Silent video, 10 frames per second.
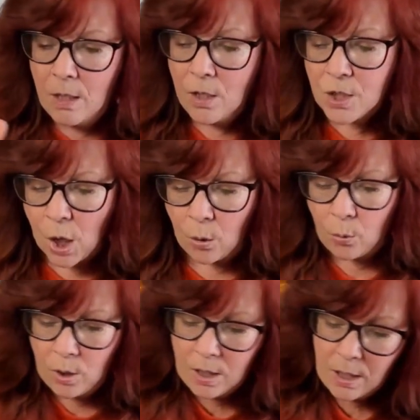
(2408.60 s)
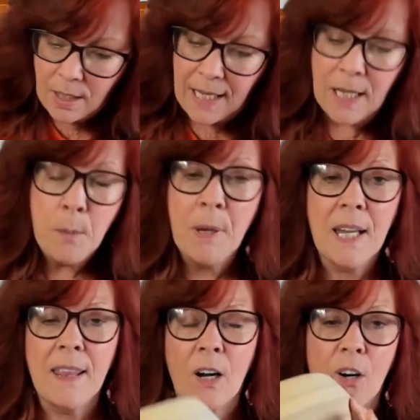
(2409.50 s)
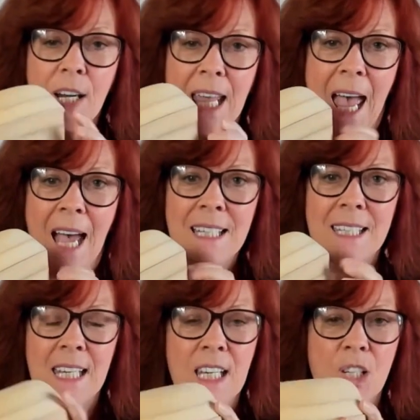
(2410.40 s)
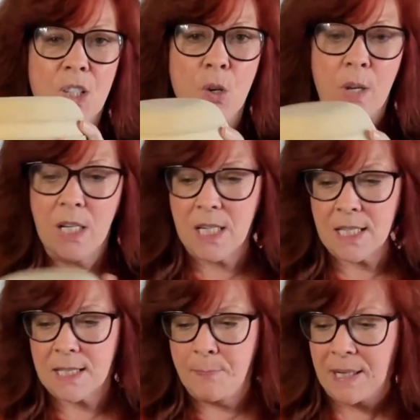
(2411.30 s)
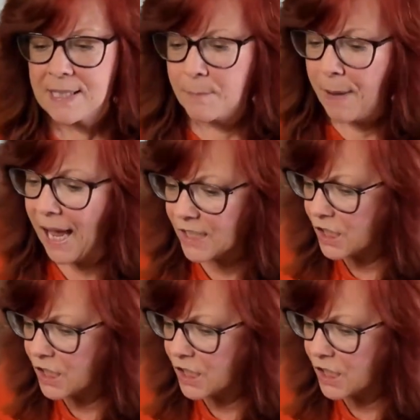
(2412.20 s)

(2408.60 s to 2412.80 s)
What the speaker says: So anybody that already has these, you can just mix and match.